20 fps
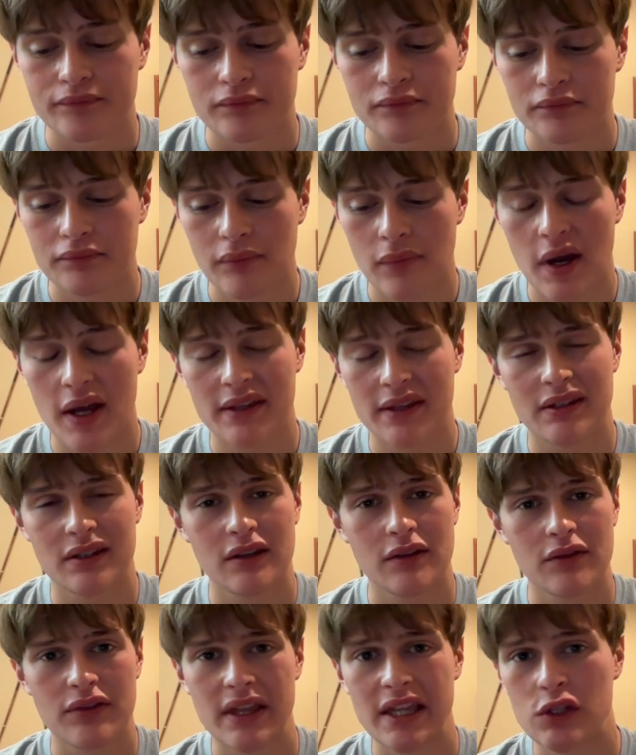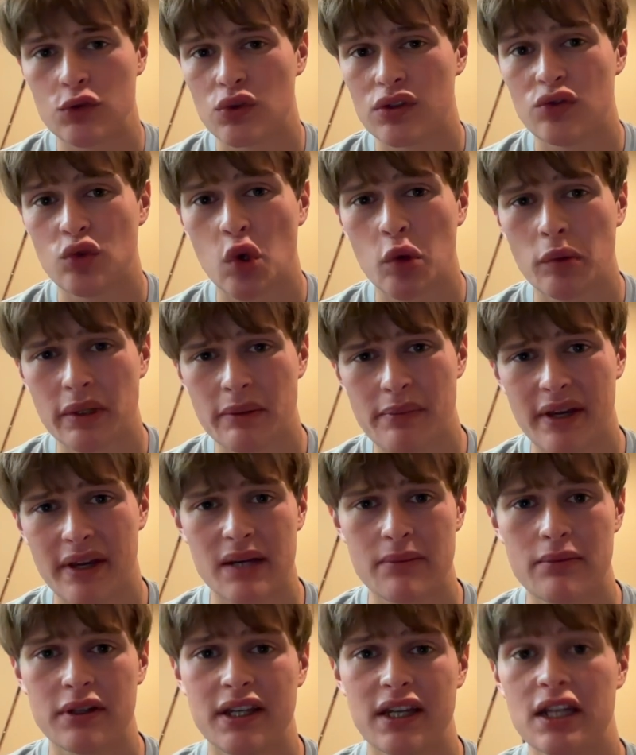but things would normally pick
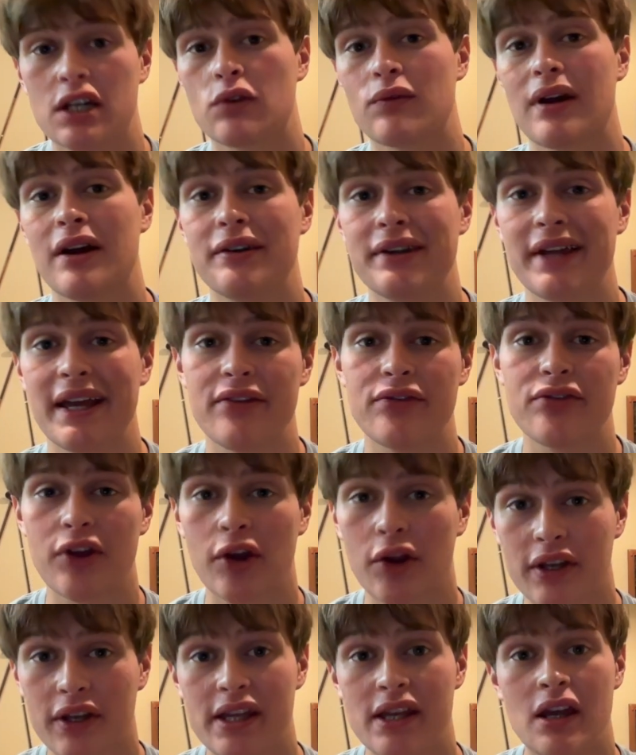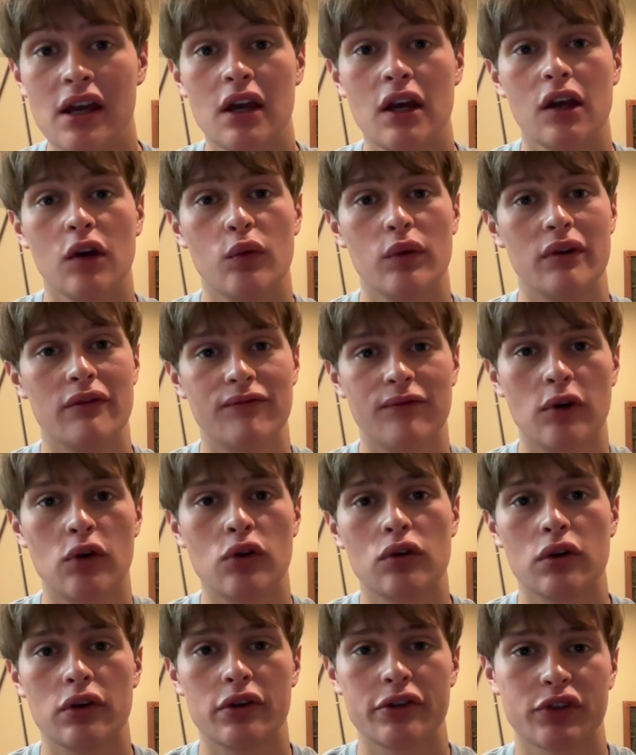up again around 8:30 when phone
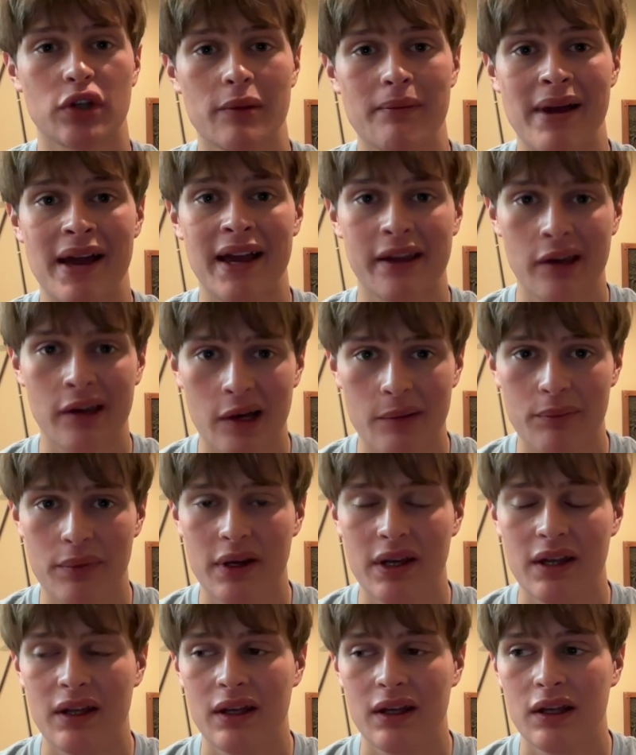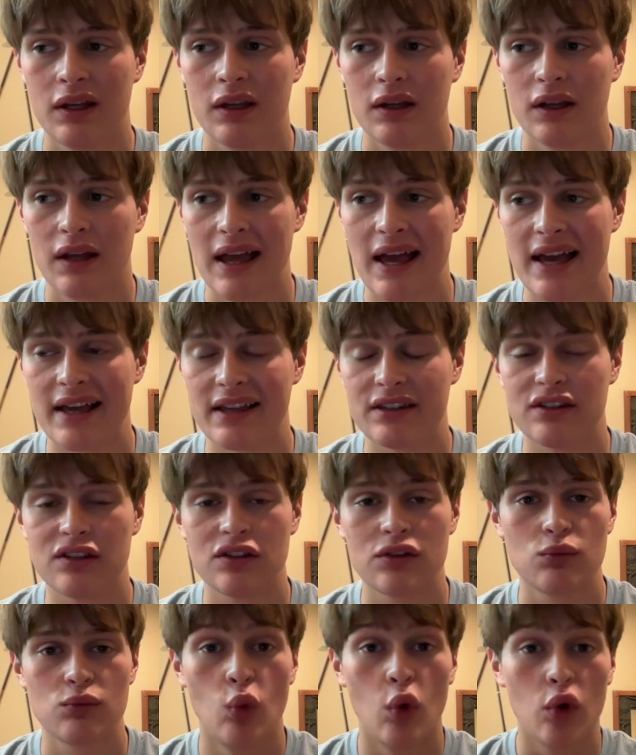calls start back up
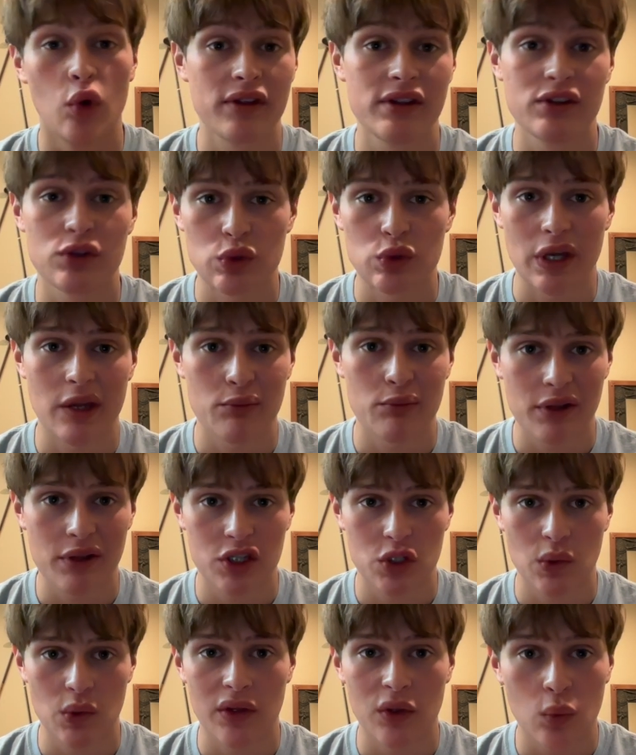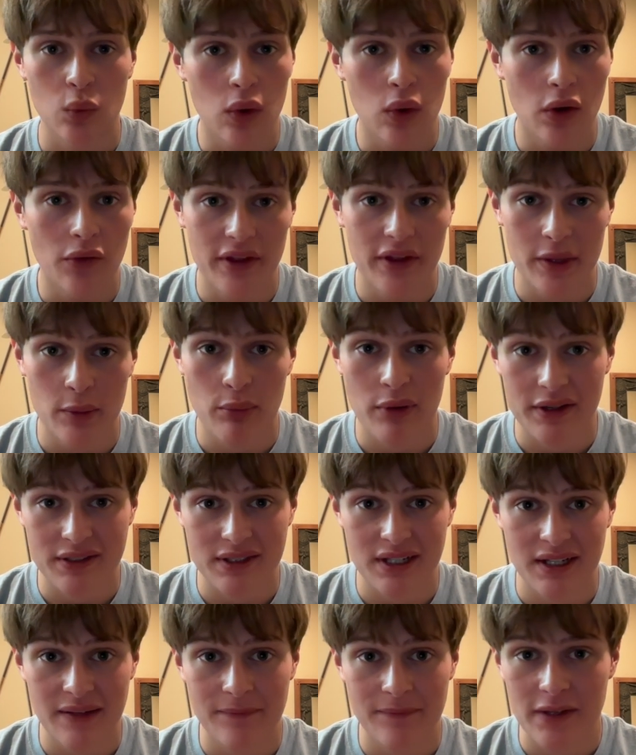as more things are taking place around the world that the
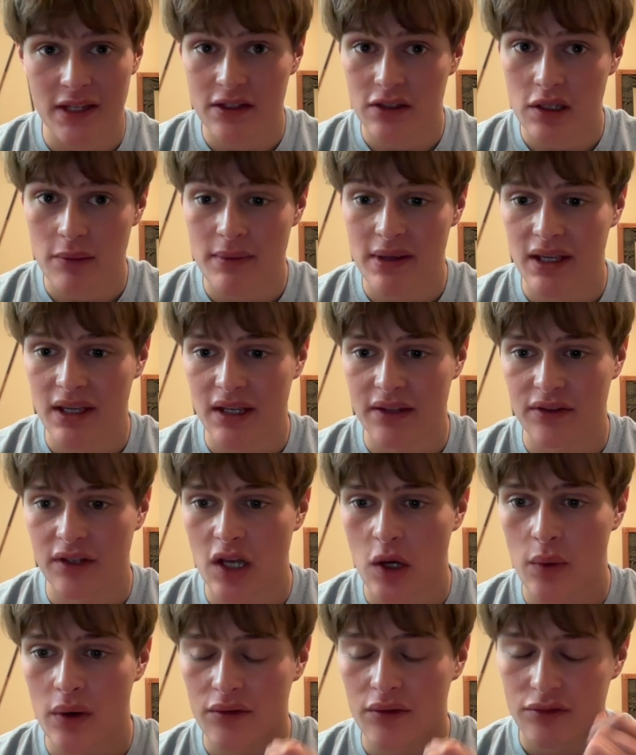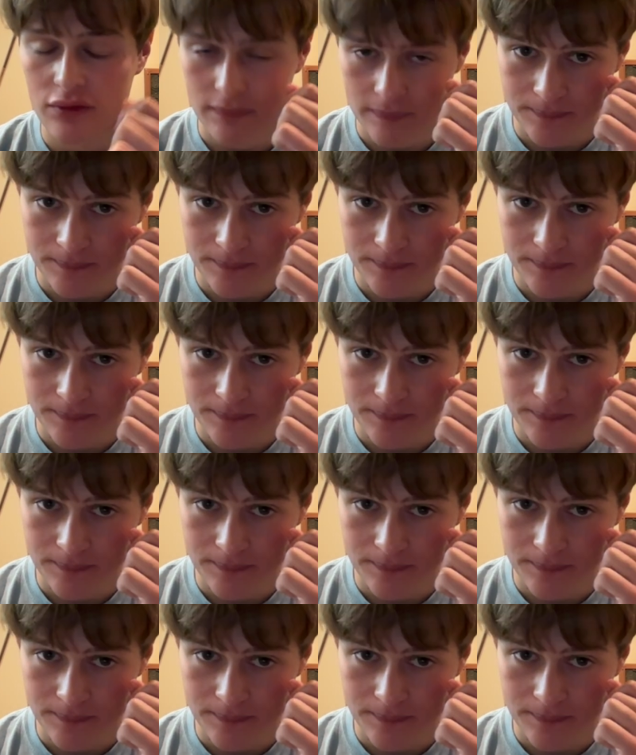president needs to be in the know of.